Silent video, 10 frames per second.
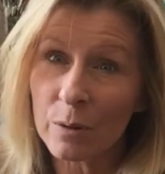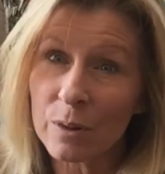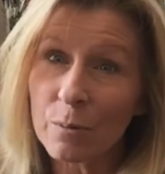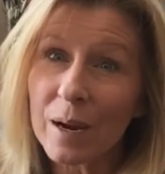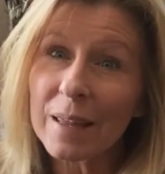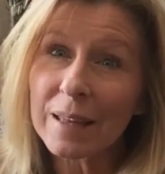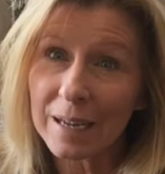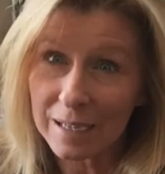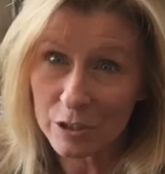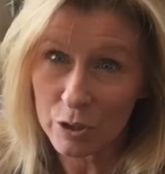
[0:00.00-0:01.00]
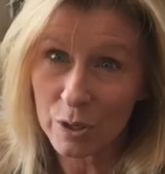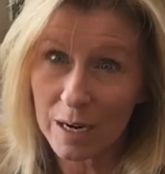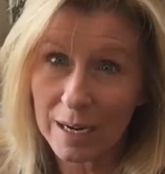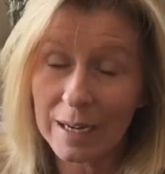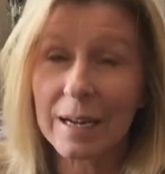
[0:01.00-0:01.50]
the way that I
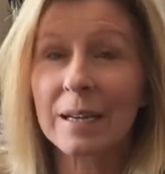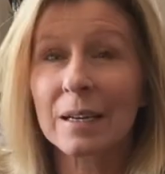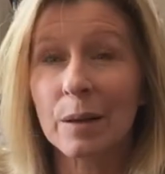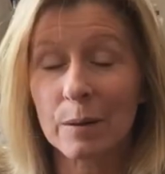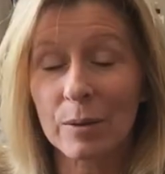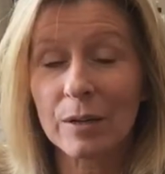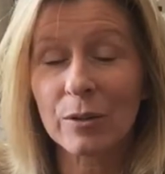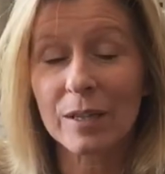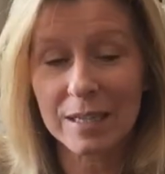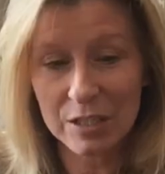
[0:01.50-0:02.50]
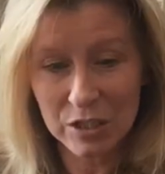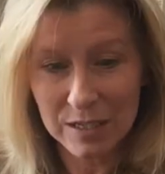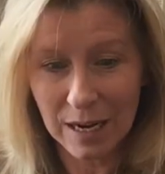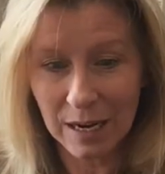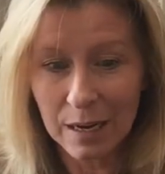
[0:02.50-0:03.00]
try and surrender each
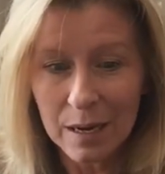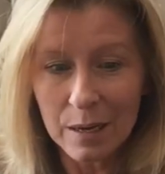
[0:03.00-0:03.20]
day.